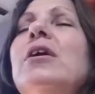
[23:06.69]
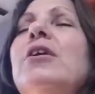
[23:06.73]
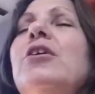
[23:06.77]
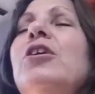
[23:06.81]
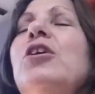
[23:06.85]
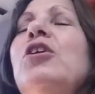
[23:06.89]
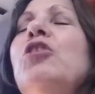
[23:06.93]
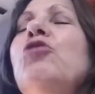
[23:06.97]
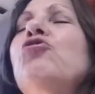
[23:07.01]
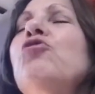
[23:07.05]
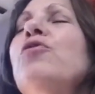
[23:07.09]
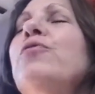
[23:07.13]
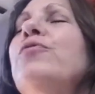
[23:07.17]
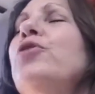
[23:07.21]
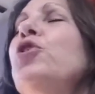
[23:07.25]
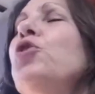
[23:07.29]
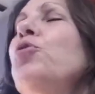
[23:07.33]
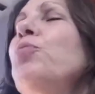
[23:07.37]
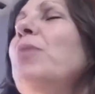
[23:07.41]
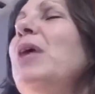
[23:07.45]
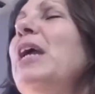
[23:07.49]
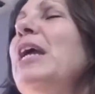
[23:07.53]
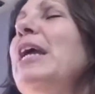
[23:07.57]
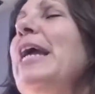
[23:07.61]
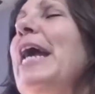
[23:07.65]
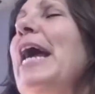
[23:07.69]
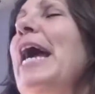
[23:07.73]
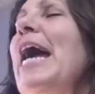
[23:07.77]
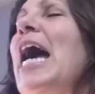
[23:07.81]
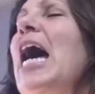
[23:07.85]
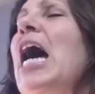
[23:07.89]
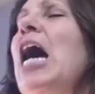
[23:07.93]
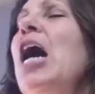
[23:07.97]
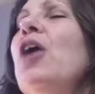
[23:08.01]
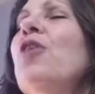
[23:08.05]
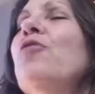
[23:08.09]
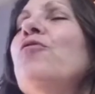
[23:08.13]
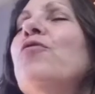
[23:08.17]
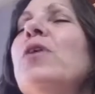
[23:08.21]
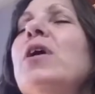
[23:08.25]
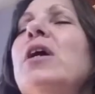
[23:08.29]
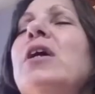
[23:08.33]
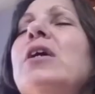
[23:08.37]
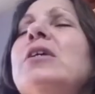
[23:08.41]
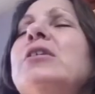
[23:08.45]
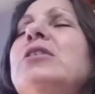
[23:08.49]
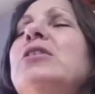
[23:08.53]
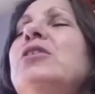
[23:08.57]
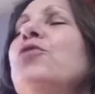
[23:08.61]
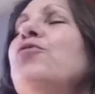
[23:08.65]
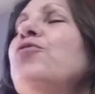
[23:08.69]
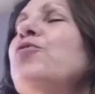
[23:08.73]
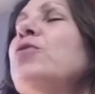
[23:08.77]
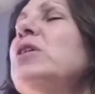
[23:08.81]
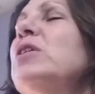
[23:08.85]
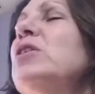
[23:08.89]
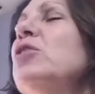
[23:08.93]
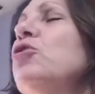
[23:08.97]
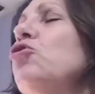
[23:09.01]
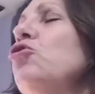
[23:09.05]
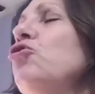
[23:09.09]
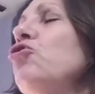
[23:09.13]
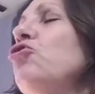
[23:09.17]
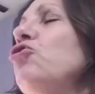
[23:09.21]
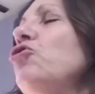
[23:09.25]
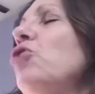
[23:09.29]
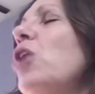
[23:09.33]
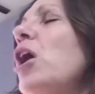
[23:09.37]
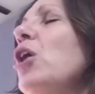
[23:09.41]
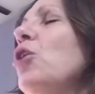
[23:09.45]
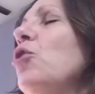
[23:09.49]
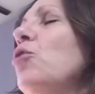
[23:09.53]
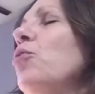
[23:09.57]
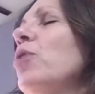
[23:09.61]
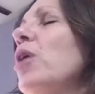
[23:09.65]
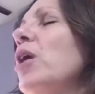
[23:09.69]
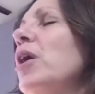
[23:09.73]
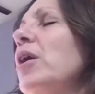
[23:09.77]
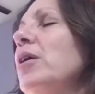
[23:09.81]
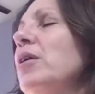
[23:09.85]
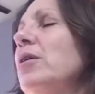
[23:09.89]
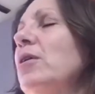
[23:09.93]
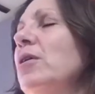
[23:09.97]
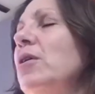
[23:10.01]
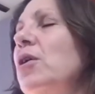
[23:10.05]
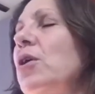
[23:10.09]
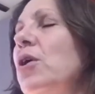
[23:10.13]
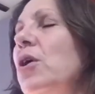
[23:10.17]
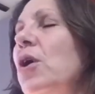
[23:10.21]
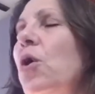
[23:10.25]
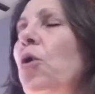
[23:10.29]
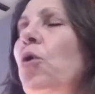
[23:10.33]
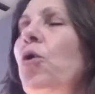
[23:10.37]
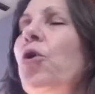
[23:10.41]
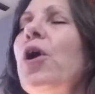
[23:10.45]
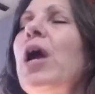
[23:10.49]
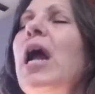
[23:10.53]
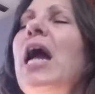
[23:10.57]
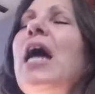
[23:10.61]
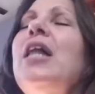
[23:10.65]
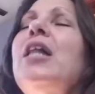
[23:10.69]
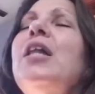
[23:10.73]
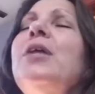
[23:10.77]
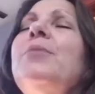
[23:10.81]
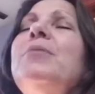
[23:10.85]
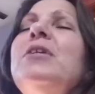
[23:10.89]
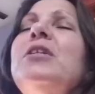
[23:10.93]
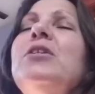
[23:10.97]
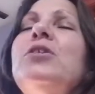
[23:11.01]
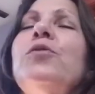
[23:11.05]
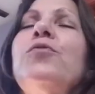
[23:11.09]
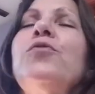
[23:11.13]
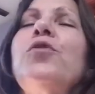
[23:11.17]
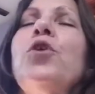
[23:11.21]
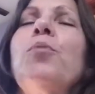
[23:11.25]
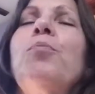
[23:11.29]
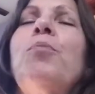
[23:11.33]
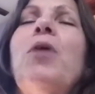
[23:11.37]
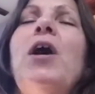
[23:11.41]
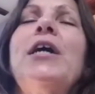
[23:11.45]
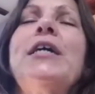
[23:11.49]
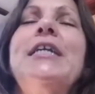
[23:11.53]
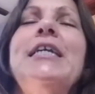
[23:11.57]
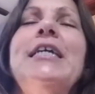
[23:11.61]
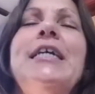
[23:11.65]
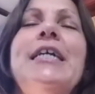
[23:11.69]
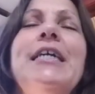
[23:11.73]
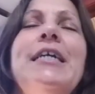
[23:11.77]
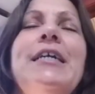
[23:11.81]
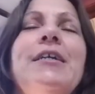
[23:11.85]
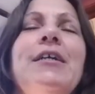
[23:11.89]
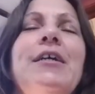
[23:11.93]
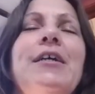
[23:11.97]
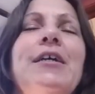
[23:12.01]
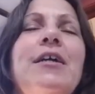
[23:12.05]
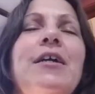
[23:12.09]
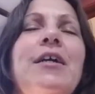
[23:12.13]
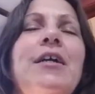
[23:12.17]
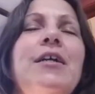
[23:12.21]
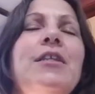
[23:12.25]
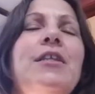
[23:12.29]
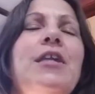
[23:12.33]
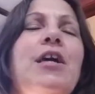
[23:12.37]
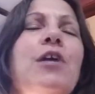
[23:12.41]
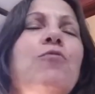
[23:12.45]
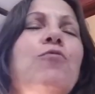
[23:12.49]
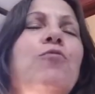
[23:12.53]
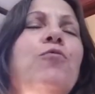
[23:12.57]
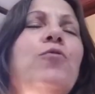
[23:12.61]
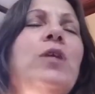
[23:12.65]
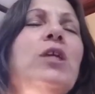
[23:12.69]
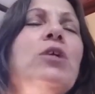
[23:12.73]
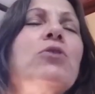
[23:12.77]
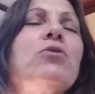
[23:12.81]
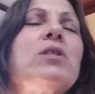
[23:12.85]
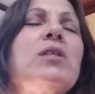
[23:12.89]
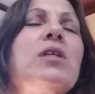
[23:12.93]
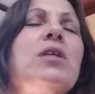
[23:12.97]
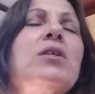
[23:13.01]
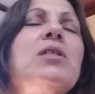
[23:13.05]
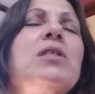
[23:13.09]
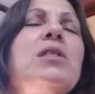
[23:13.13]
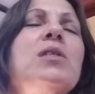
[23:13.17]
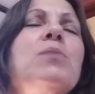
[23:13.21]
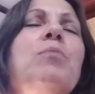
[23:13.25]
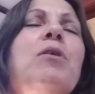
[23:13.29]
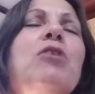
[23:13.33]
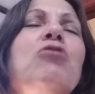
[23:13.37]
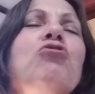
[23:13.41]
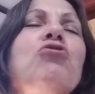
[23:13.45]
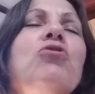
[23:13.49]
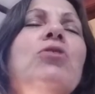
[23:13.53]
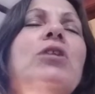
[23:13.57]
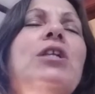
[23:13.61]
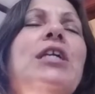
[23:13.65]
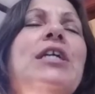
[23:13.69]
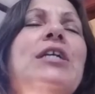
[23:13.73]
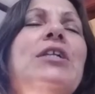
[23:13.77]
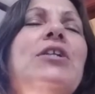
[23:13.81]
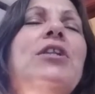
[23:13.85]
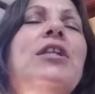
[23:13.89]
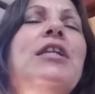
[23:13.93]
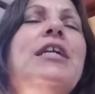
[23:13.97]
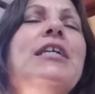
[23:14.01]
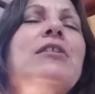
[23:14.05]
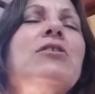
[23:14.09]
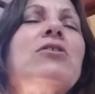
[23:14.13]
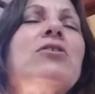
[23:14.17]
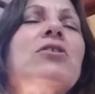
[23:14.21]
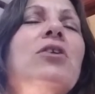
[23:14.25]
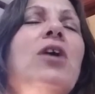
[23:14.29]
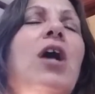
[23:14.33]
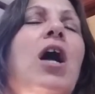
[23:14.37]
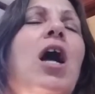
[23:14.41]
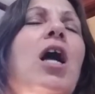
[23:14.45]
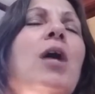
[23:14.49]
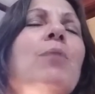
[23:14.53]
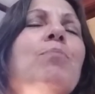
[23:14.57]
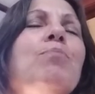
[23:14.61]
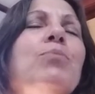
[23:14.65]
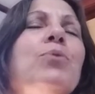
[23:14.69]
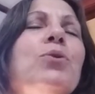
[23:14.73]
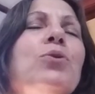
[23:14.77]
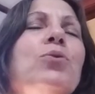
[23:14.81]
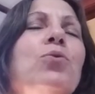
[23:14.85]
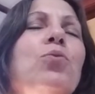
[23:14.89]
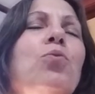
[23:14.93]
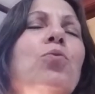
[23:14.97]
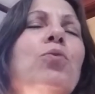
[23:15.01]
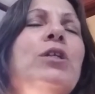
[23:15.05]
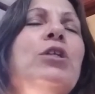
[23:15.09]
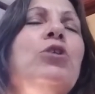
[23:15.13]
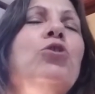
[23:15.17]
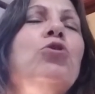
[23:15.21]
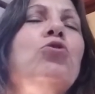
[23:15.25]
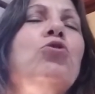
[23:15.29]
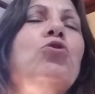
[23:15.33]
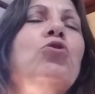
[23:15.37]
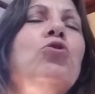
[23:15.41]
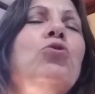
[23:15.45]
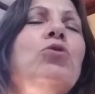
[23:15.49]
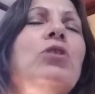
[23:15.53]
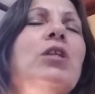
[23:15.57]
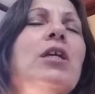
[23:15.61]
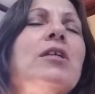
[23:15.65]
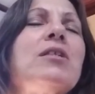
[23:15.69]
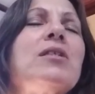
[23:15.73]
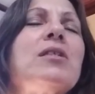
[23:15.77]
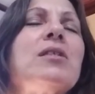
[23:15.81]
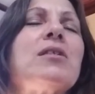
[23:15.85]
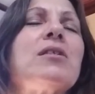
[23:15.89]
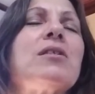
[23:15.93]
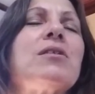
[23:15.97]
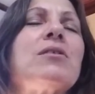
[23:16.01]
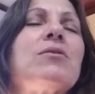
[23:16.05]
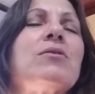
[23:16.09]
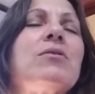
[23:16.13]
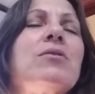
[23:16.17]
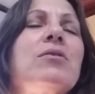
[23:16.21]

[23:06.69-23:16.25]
Each of you may have a different chakra or element of your body that feels especially lit up when you do this.